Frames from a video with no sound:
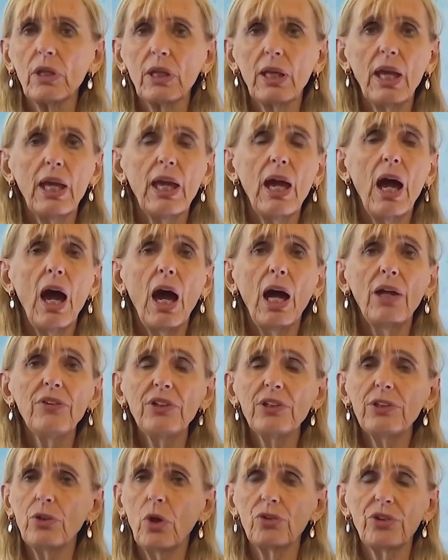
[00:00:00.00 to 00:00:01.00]
Okay, I
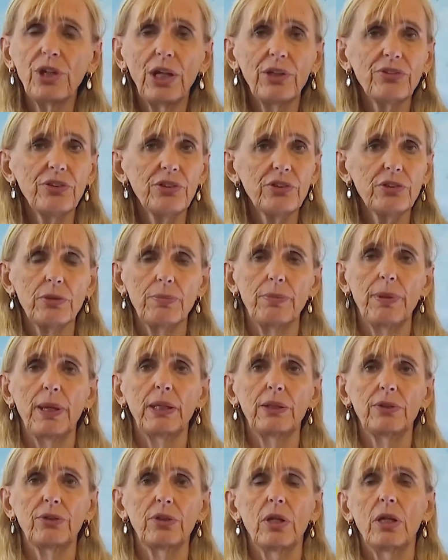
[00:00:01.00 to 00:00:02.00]
did not
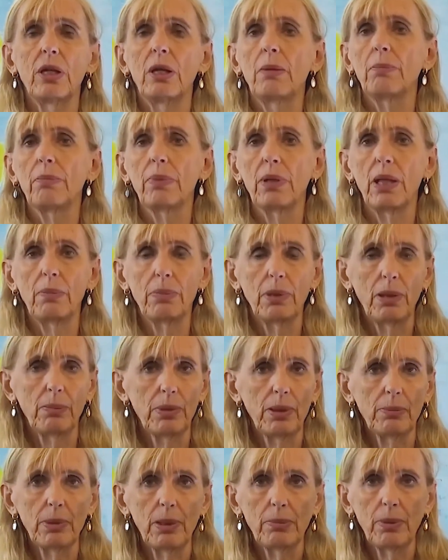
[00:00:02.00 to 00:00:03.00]
anticipate, blah, blah,
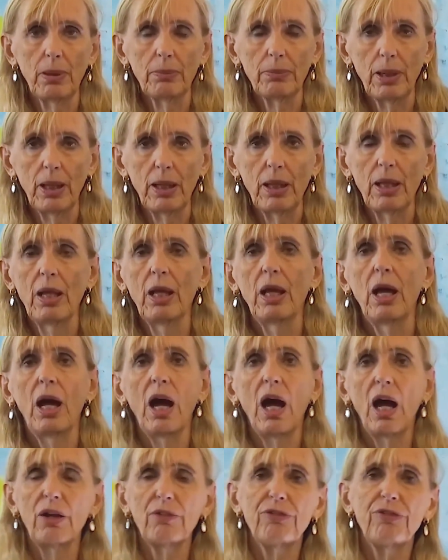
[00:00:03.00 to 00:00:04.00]
blah, blah, blah, blah.
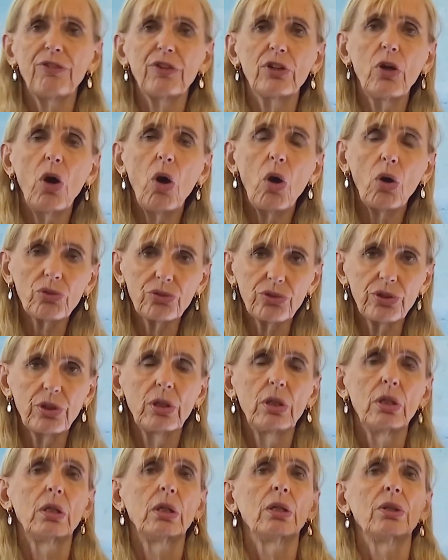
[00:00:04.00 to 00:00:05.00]
I forgot
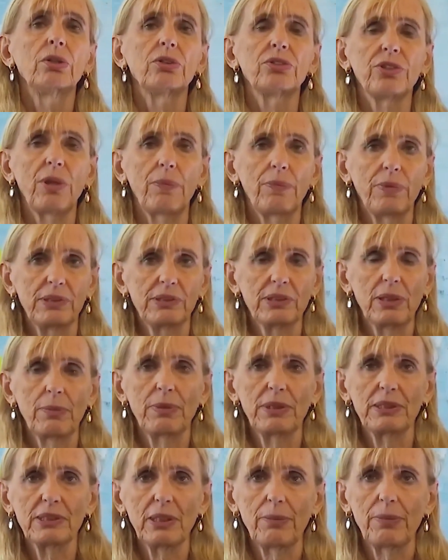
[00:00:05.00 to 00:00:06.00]
something,
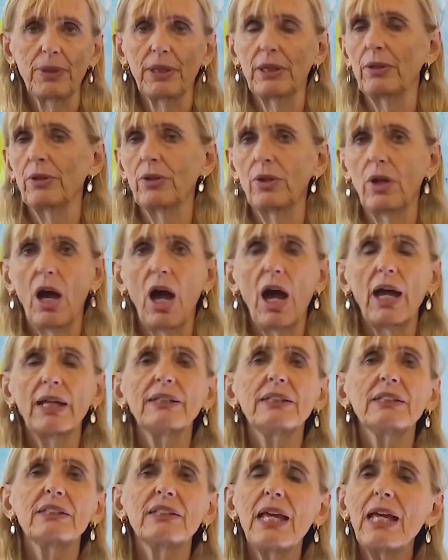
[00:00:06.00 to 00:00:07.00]
something, something. I
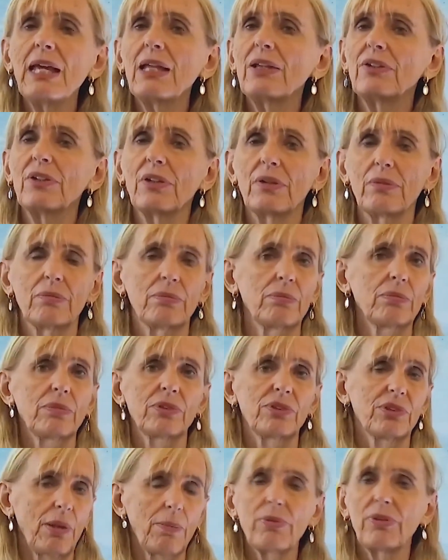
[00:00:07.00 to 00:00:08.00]
said
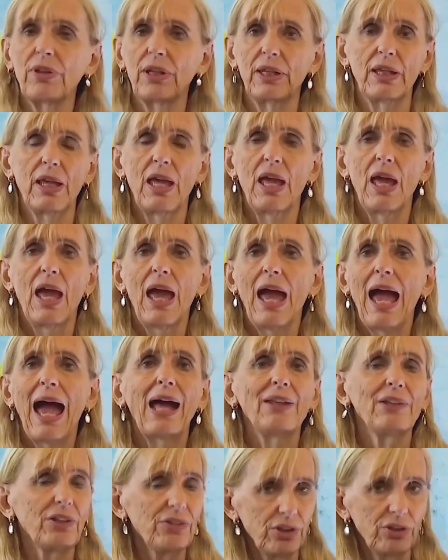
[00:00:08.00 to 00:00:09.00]
something
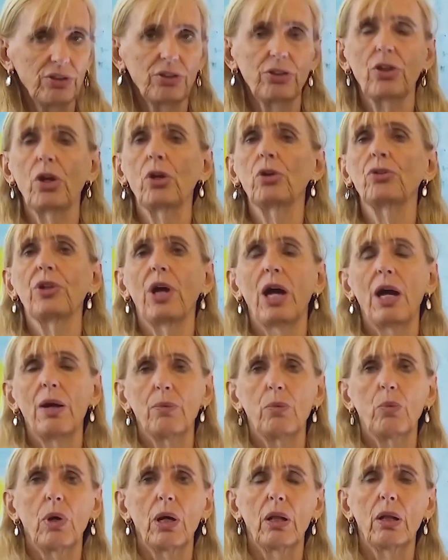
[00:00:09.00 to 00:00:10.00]
and it didn't go
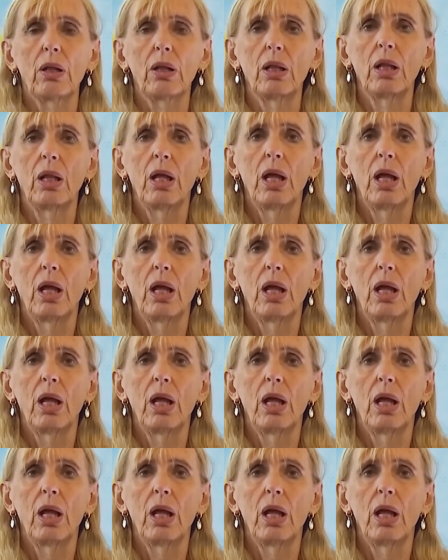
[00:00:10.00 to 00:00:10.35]
down well.